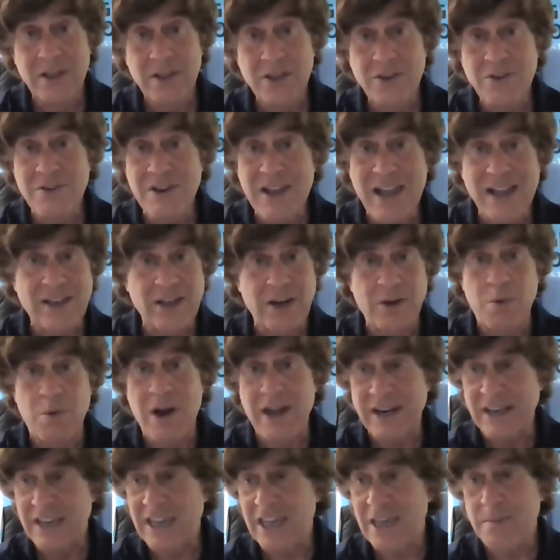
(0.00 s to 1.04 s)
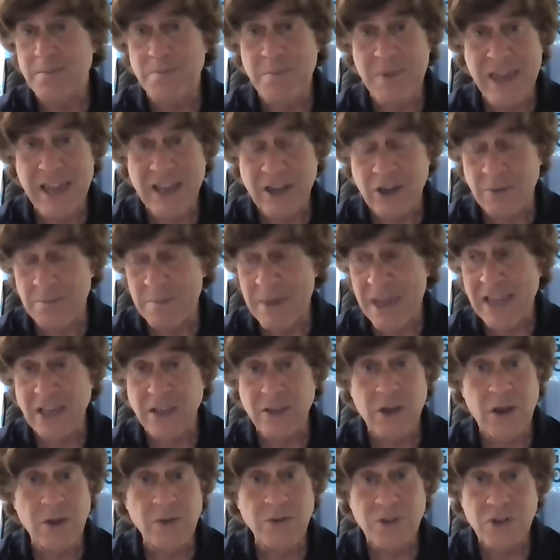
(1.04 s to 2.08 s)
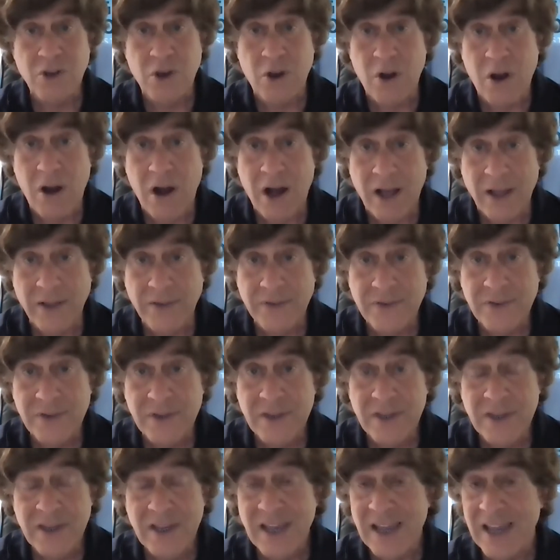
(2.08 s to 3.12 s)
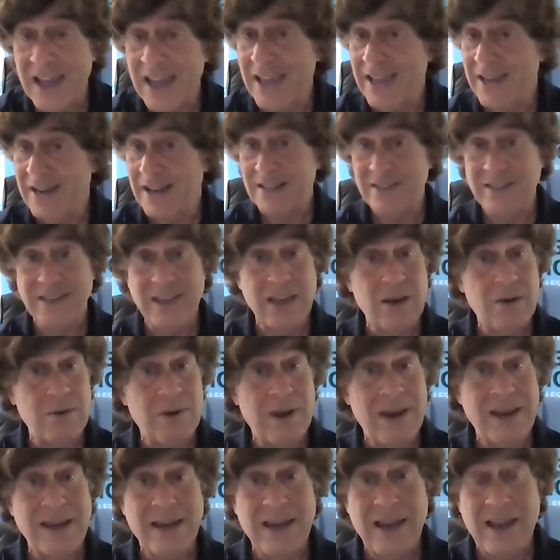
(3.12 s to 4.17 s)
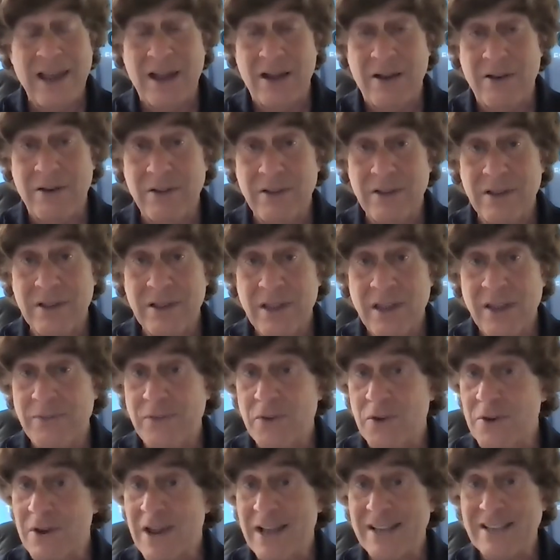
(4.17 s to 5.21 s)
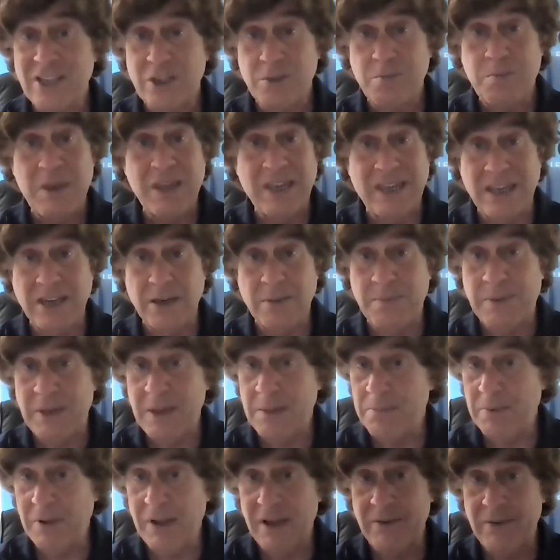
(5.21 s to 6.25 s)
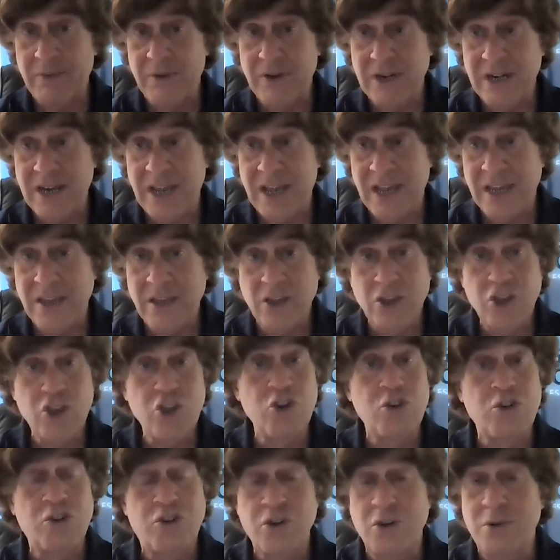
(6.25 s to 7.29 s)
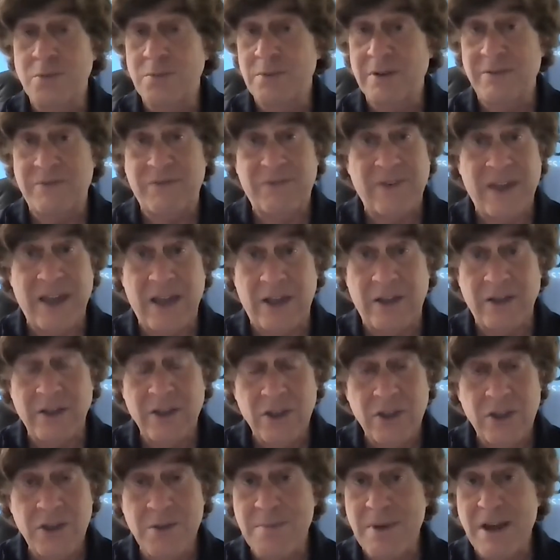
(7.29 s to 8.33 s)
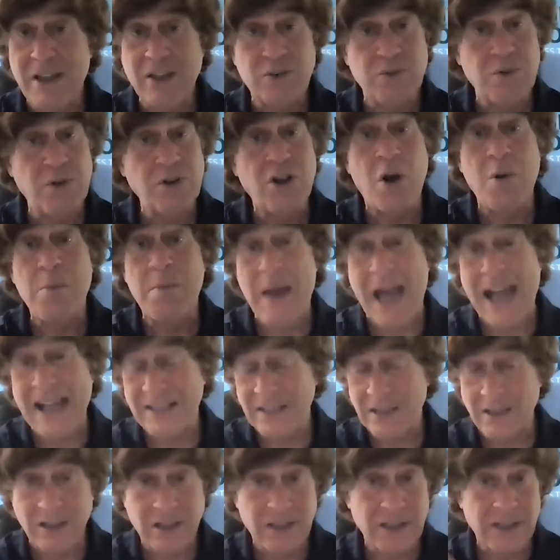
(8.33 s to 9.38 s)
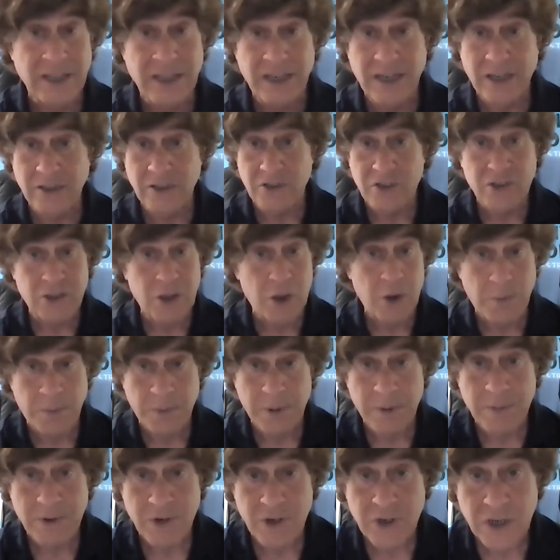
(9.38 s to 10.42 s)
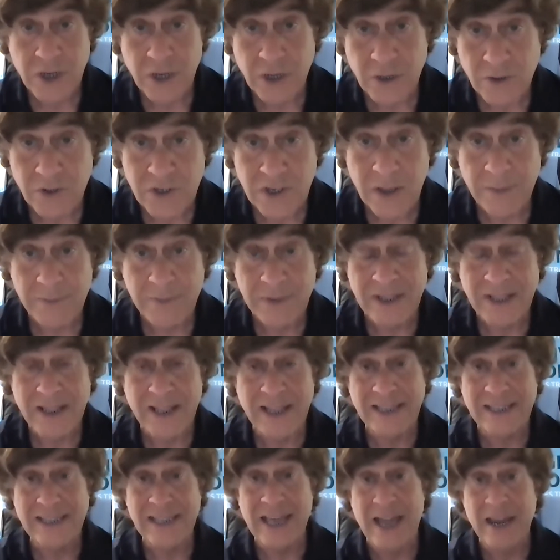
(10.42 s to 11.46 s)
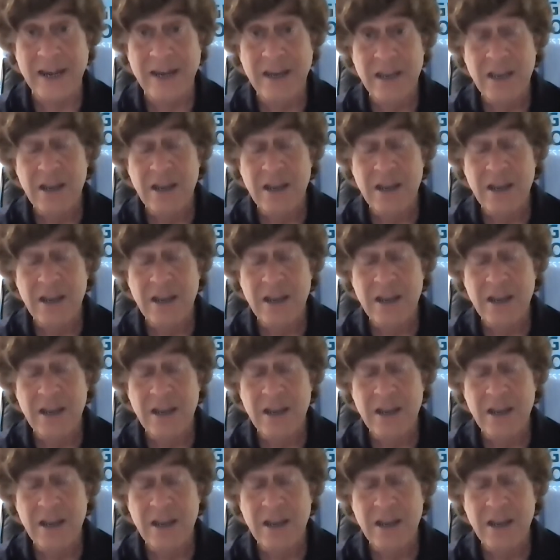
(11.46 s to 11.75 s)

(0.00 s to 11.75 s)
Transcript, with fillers: You're not going to want to keep make, making those calls. And I'll tell you right now, if you're not speaking to people every day, you're doomed to fail. You might as well go back to cleaning the Slurpee machine or something like that.